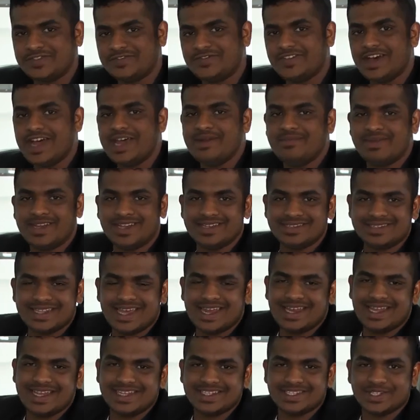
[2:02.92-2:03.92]
fine because
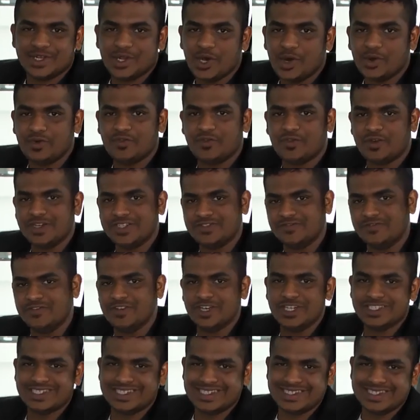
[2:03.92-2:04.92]
that is known for its
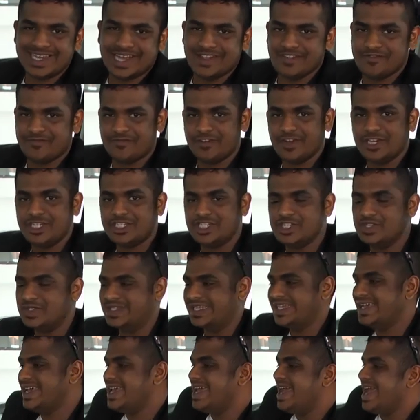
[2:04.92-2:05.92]
versatile
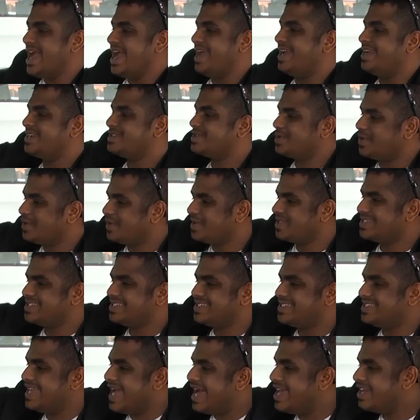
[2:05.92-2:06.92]
virtues, and it's all
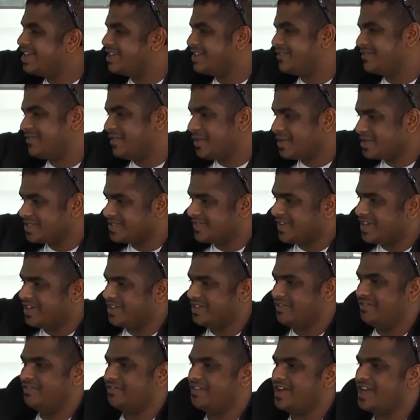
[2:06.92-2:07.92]
standard
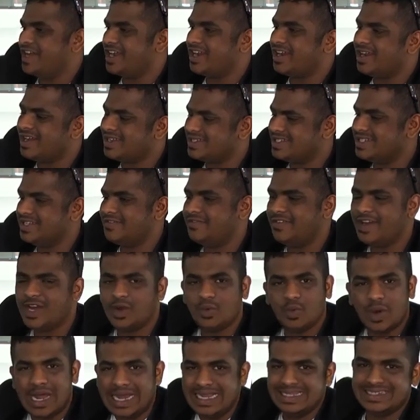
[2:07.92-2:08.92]
Volkswagen, very classy, very
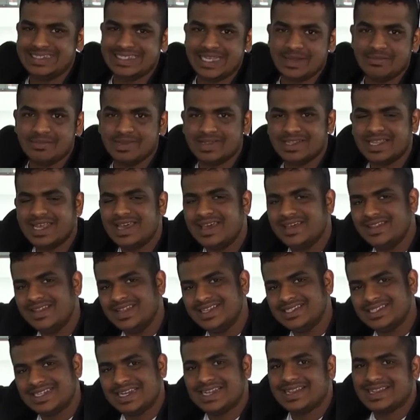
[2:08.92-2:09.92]
well assembled.
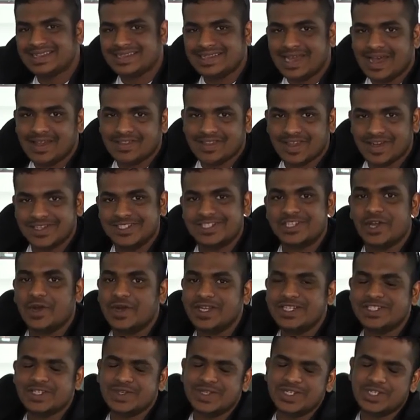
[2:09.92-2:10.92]
There's little doubt that it's
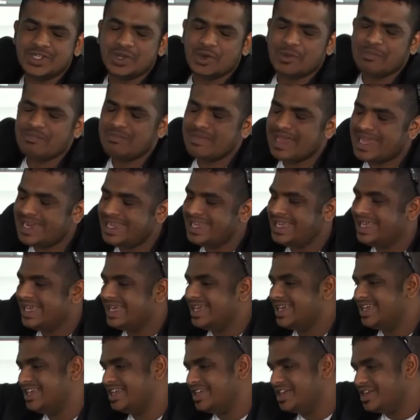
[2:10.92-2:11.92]
going to endure many
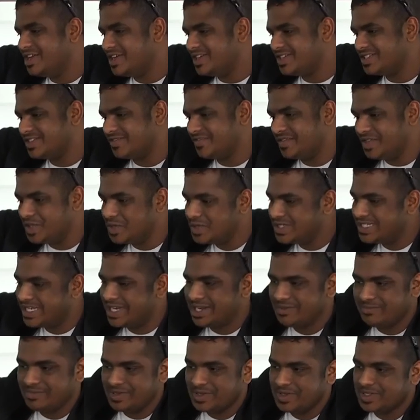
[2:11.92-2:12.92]
years of use and
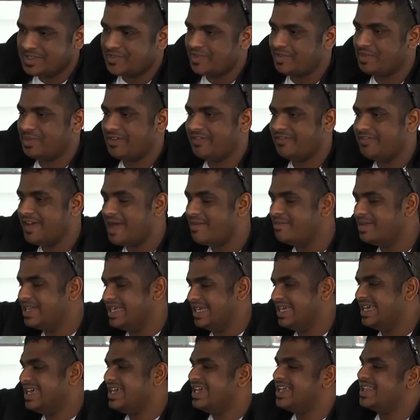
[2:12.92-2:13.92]
abuse from the family.
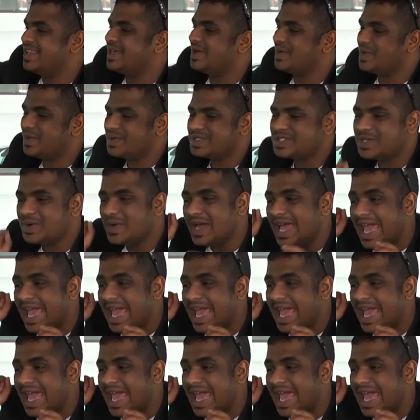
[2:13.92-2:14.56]
There are also